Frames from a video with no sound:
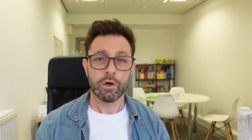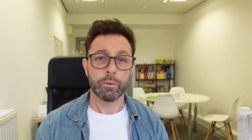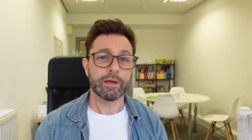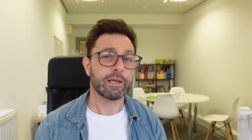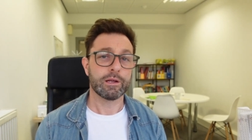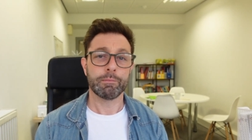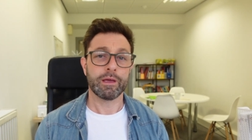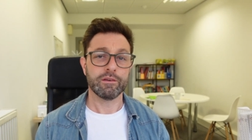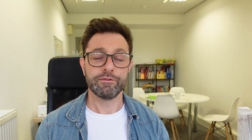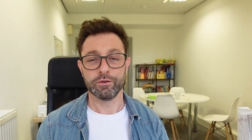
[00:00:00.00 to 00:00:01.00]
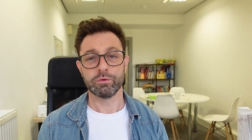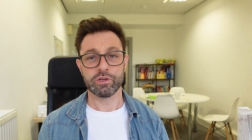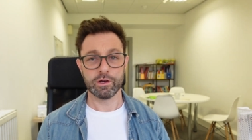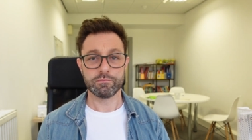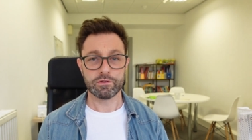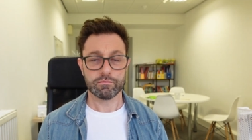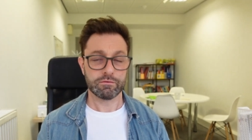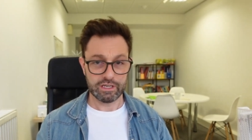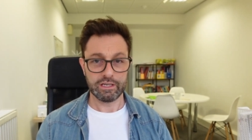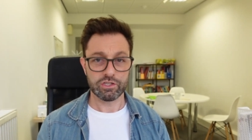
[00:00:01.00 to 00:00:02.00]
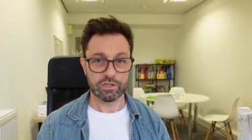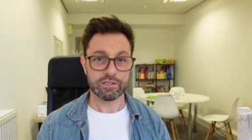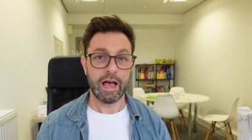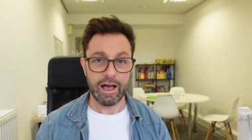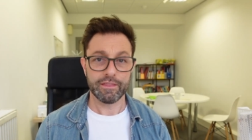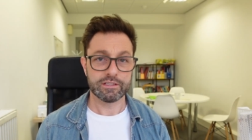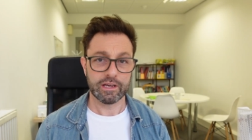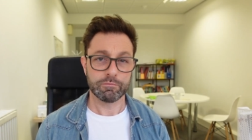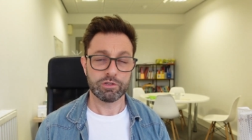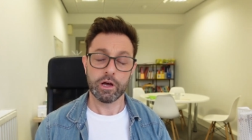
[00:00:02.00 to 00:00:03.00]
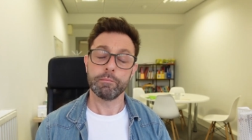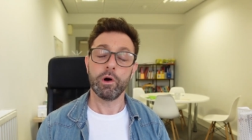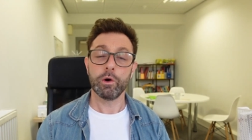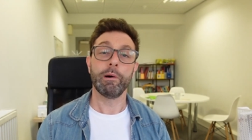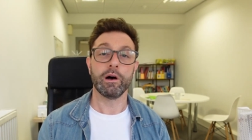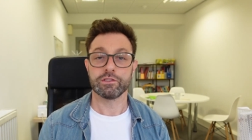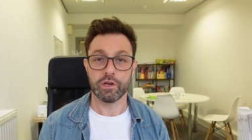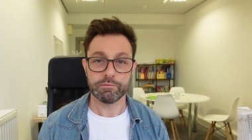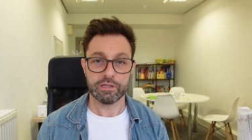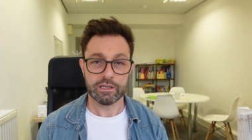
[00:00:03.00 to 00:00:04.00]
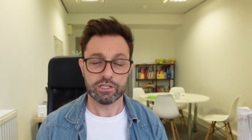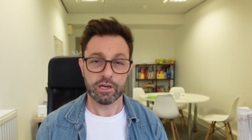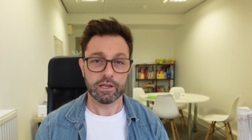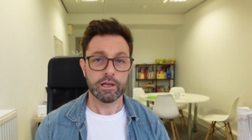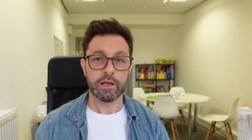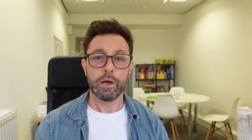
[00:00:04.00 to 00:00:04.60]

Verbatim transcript: we're going to be full-time teachers at the same time or part-time teaching.